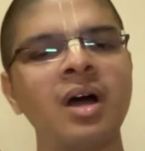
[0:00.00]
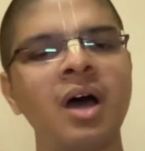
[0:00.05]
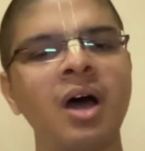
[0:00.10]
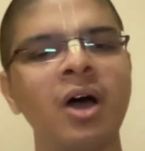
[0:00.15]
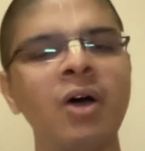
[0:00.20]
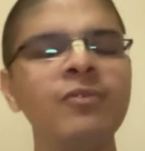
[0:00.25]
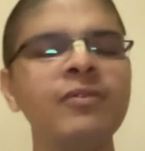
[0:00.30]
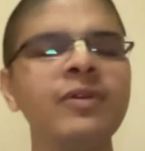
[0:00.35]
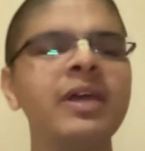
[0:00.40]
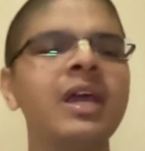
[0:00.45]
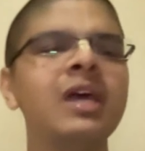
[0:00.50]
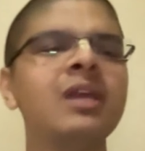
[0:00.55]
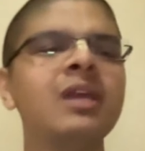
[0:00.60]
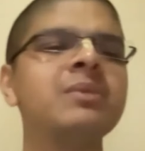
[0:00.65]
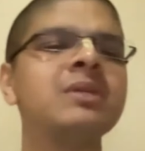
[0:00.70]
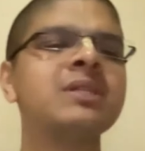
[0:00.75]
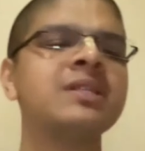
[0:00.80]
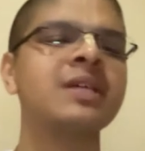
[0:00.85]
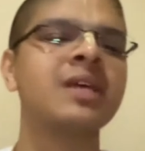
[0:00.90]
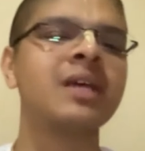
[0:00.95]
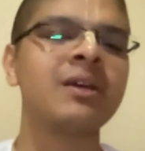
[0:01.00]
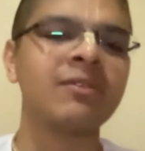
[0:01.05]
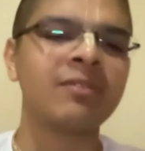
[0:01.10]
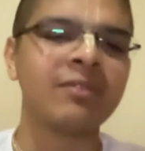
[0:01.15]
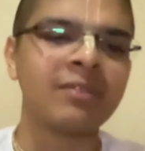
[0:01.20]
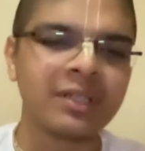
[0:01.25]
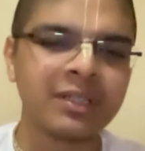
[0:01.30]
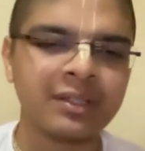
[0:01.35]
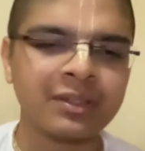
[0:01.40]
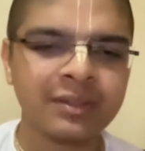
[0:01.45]
How we can be
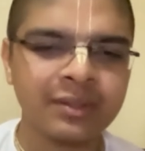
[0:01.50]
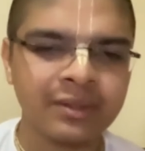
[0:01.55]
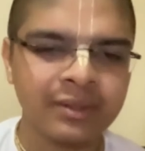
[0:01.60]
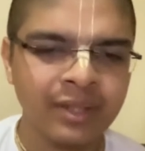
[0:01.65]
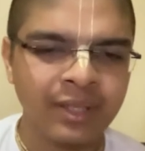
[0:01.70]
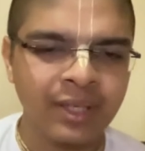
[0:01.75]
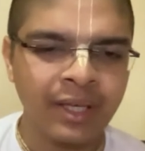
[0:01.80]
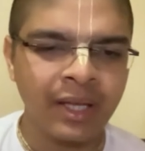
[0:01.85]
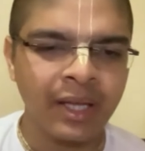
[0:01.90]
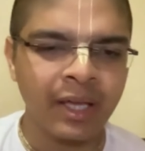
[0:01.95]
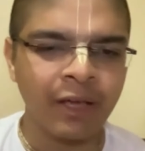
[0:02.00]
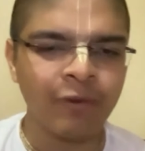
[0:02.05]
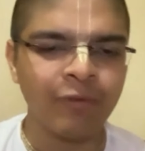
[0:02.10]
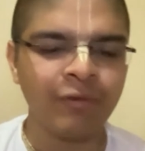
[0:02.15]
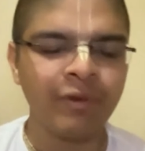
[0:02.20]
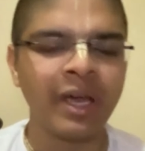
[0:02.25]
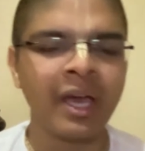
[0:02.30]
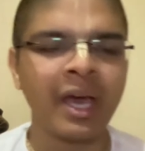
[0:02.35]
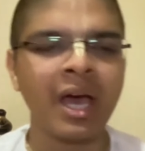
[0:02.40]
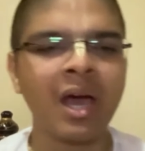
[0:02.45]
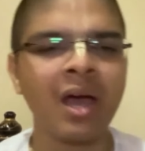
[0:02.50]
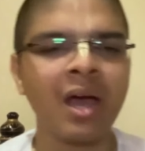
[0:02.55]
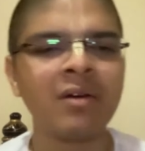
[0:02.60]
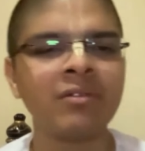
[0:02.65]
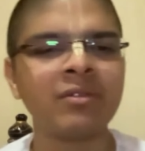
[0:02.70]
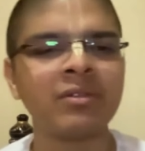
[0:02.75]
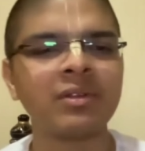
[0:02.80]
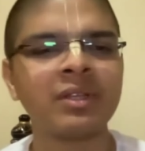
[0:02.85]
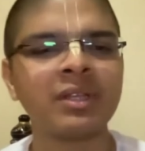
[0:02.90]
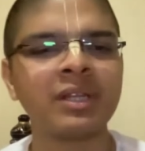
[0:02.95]
saved if we
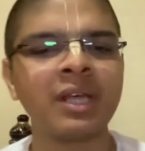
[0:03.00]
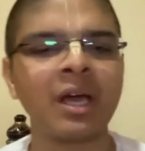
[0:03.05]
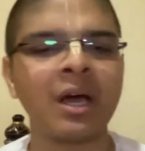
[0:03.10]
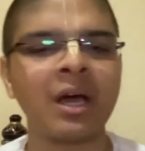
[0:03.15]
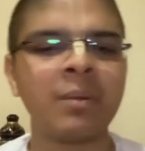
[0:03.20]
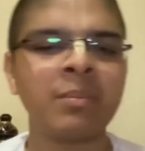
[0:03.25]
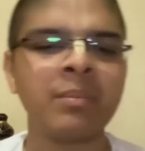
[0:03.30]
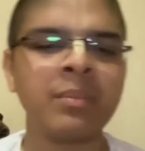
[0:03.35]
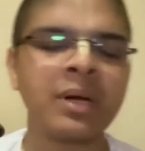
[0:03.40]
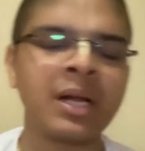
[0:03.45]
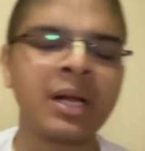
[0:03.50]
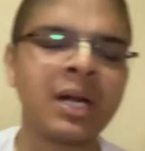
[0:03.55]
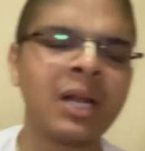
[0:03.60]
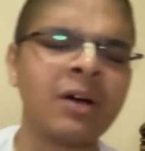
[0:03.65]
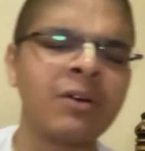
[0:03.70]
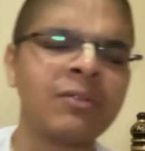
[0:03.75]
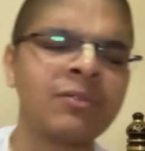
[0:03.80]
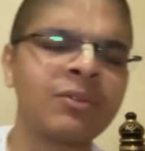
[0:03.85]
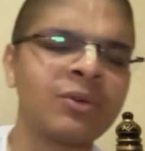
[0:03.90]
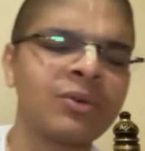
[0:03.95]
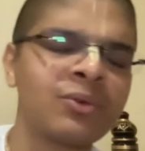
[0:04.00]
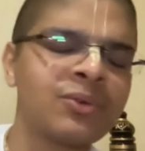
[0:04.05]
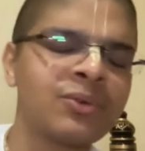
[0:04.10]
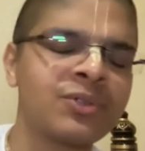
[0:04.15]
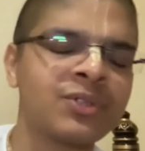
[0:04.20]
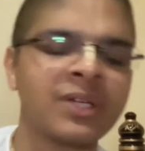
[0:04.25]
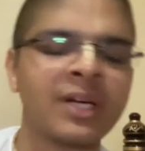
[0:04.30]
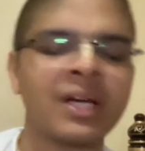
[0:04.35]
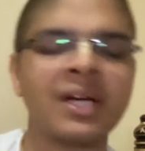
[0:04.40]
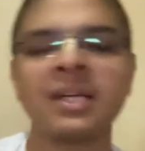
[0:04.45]
have the umbrella of
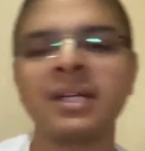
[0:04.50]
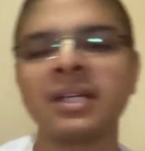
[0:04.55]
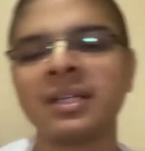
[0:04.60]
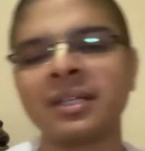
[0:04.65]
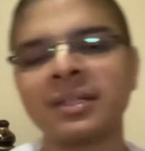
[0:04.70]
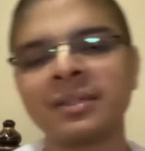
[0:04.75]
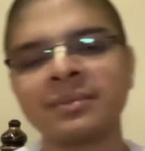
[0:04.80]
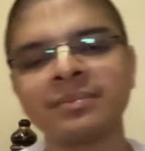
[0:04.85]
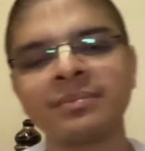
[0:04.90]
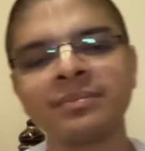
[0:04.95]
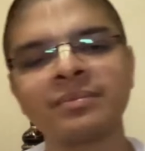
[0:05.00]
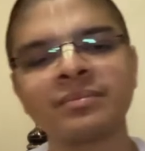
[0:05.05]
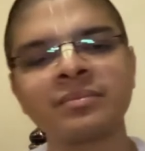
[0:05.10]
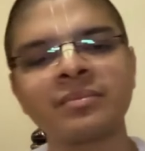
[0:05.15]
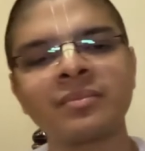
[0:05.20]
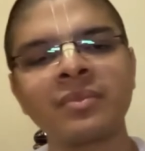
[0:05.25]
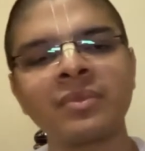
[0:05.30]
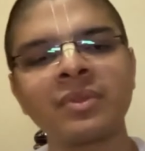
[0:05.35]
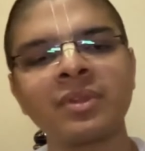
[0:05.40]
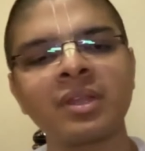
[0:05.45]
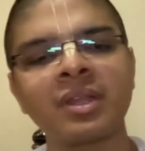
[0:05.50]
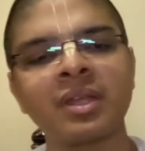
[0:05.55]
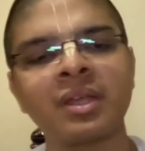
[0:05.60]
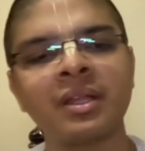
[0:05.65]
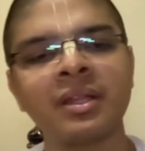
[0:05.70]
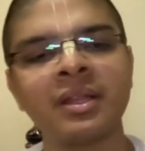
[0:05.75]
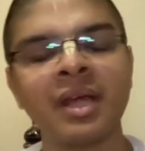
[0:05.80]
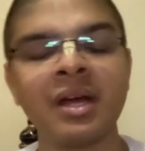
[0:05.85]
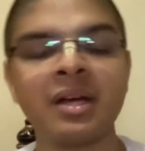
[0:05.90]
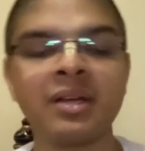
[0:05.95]
Guru's shelter?
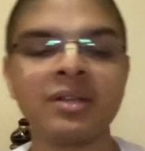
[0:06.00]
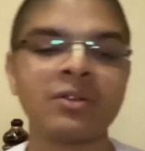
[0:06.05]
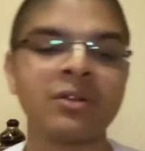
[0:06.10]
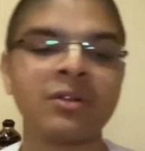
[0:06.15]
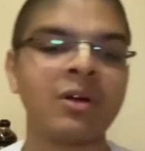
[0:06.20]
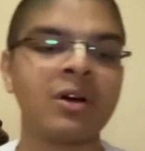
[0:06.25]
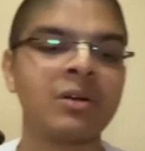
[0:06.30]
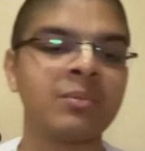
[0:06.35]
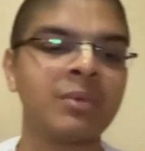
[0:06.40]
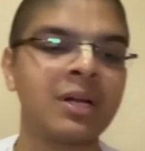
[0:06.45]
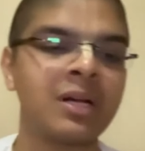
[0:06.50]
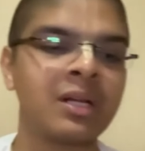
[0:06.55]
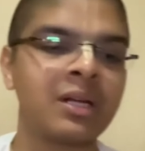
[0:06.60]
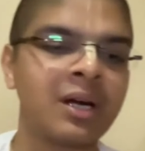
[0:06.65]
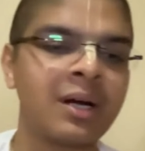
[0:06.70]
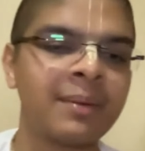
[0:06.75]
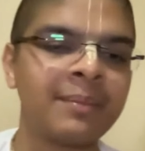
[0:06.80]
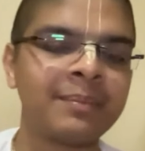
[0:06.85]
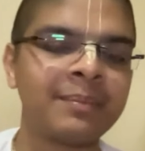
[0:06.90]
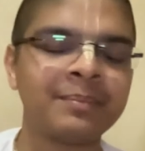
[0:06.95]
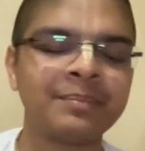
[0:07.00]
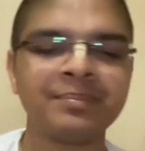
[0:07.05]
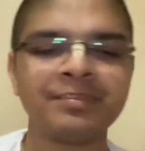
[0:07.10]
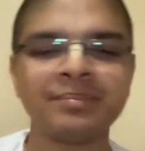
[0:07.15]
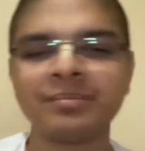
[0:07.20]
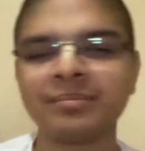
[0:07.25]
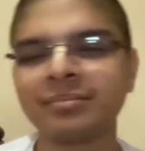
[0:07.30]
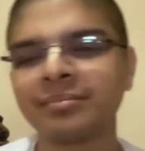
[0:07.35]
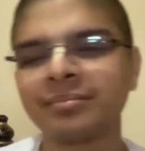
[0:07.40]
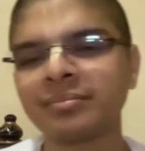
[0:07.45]
That is Lord Balaram.
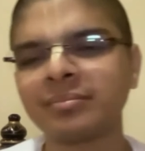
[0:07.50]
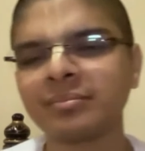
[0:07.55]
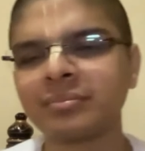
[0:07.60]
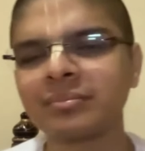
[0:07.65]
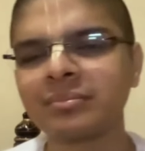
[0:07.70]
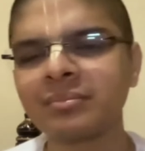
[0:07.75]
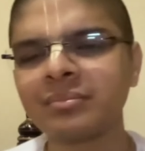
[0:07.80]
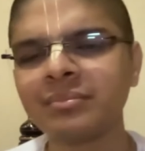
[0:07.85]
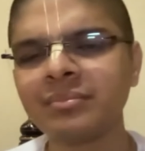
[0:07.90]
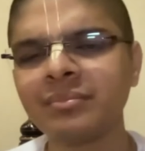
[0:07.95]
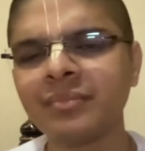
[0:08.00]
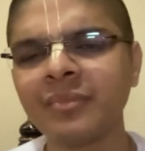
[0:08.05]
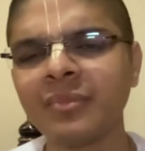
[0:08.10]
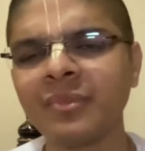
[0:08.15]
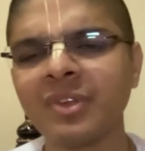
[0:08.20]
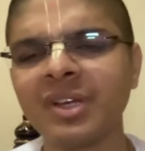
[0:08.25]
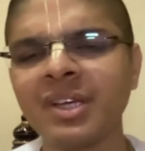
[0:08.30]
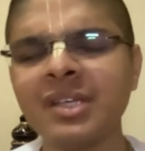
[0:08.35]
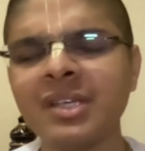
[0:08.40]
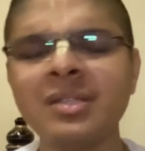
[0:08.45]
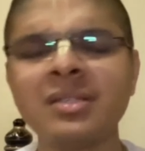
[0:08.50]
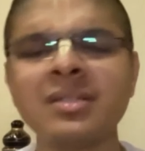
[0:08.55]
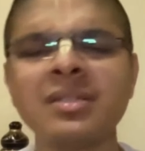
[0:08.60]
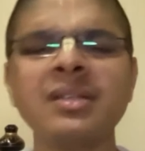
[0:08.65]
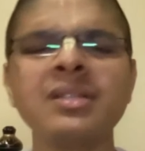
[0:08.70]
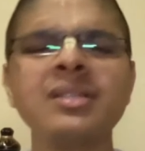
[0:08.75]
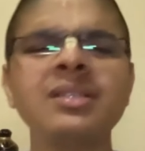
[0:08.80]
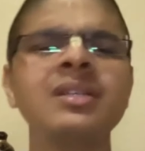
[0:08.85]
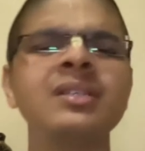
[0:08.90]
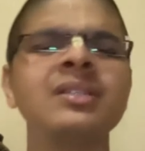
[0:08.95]
He's
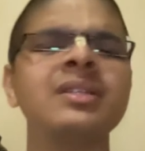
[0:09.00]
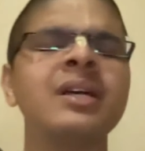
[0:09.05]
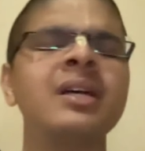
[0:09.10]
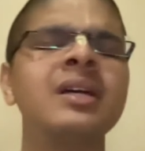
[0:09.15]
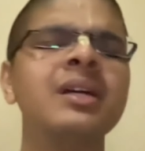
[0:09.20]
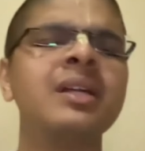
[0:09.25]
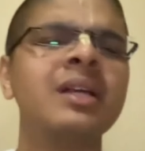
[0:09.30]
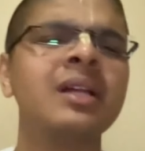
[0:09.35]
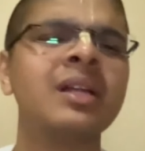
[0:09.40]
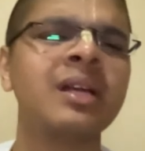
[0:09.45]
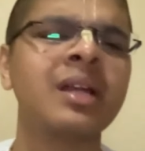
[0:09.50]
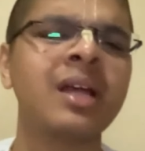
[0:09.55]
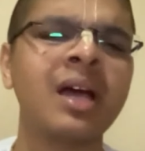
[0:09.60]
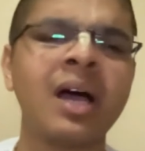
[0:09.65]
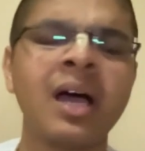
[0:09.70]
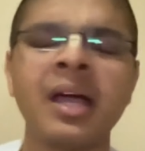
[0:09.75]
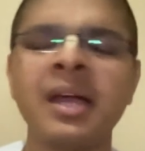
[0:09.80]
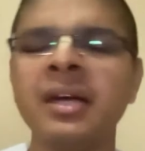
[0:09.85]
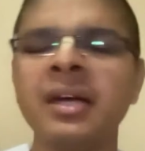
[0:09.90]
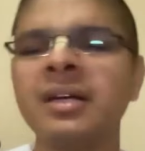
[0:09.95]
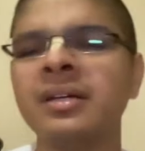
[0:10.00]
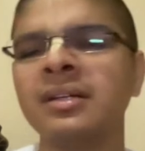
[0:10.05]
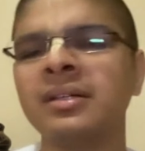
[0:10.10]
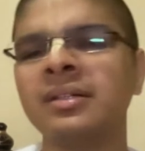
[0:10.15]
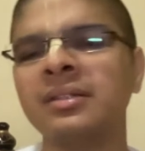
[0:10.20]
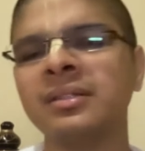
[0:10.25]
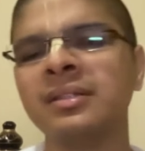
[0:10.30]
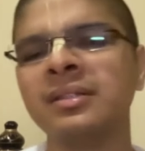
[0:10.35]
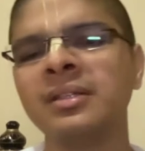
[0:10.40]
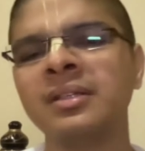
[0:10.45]
such a gentle and
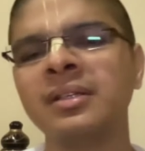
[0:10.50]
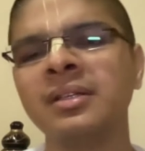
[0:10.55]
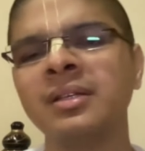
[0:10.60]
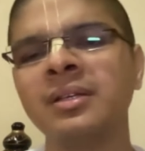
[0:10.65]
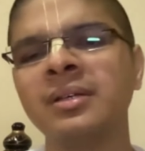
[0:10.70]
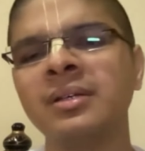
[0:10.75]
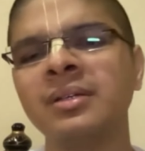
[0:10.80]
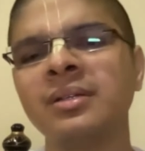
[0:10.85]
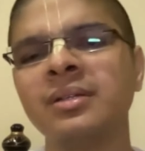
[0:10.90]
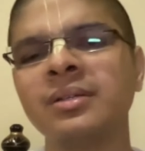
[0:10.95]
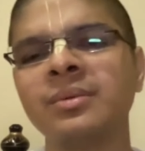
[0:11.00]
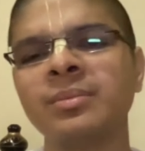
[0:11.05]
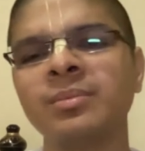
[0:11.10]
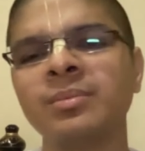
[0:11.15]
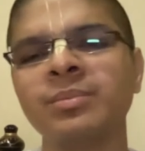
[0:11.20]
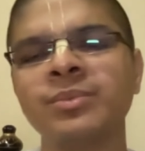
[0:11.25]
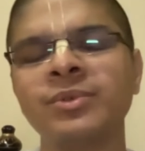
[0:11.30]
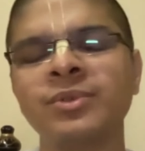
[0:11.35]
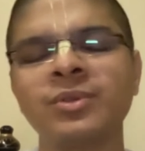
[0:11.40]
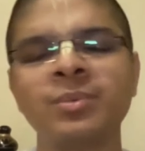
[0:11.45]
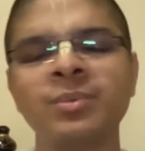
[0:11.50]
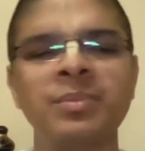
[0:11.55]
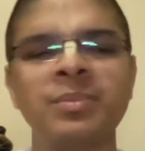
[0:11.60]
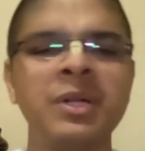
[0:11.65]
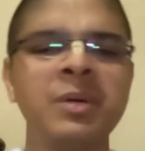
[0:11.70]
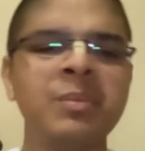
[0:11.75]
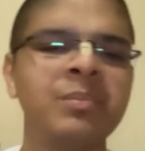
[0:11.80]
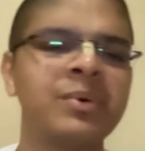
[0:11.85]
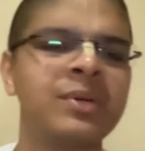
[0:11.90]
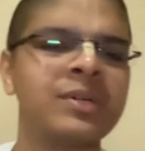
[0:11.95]
kind
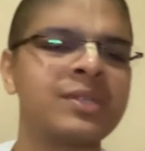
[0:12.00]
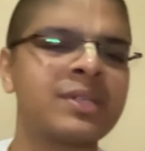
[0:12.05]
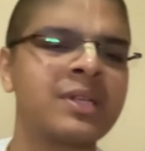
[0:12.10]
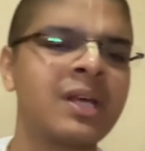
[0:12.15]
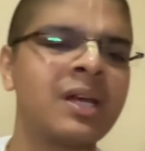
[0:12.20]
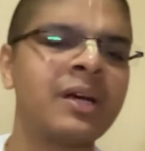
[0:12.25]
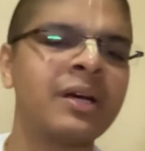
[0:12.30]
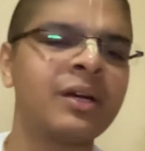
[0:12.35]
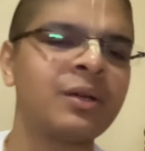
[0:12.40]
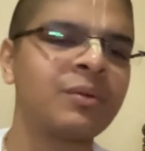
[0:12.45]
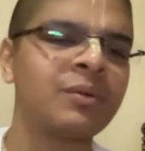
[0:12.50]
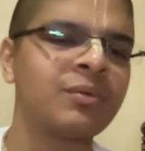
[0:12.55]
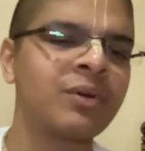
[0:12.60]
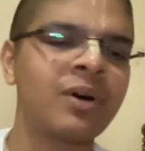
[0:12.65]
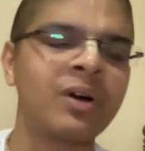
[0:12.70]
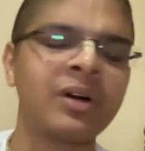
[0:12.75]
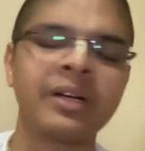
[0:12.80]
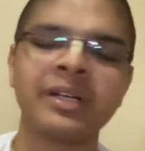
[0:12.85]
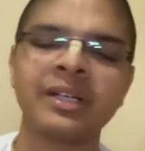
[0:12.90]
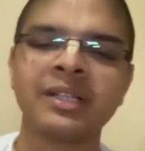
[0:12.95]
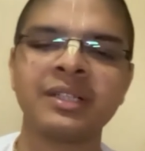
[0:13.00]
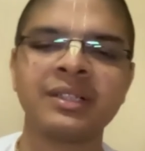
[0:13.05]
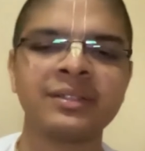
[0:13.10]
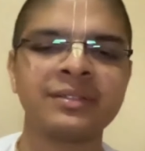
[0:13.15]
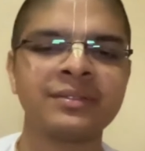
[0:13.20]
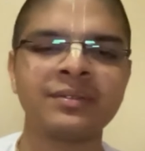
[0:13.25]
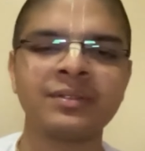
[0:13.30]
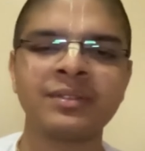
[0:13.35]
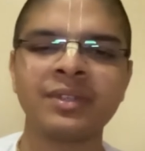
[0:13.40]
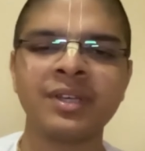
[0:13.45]
Supreme Personality of Godhead.
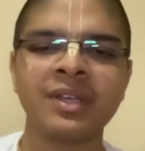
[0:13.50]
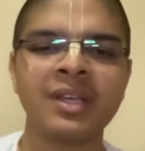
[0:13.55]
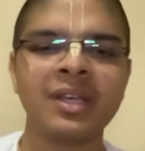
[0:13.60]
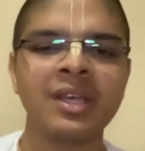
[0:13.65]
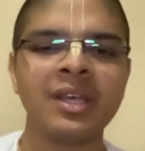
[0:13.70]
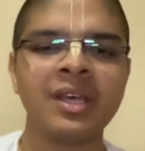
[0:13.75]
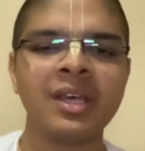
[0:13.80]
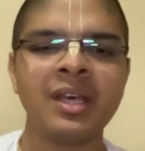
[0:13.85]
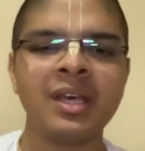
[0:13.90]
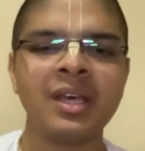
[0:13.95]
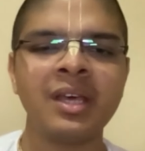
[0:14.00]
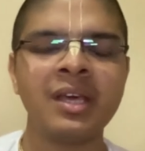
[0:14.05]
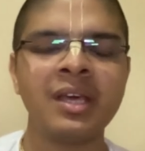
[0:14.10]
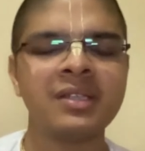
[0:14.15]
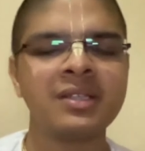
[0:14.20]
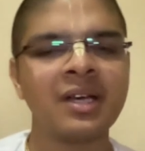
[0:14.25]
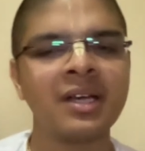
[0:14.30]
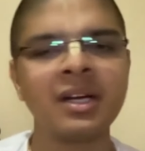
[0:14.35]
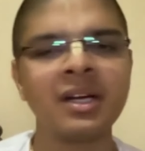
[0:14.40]
He has